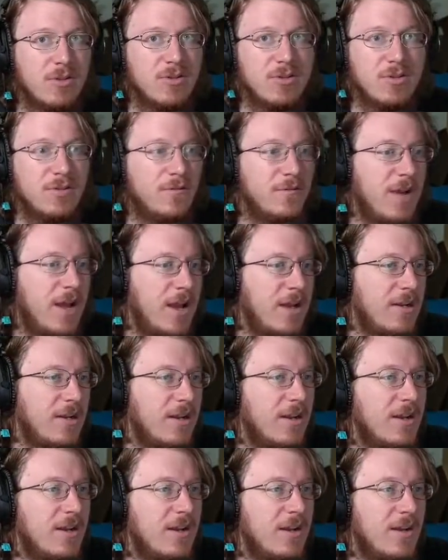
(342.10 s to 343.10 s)
still fine.
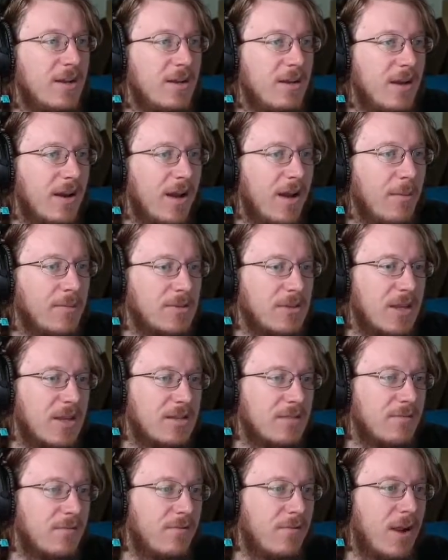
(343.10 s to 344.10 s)
So that's
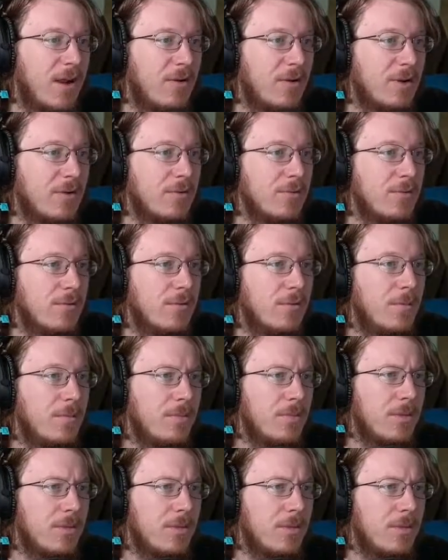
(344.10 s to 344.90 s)
very cool.